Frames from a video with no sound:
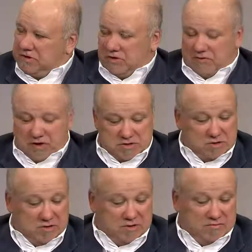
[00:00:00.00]
So far,
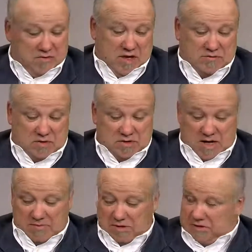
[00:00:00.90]
so good as far as
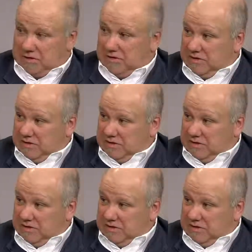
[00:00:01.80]
I'm concerned.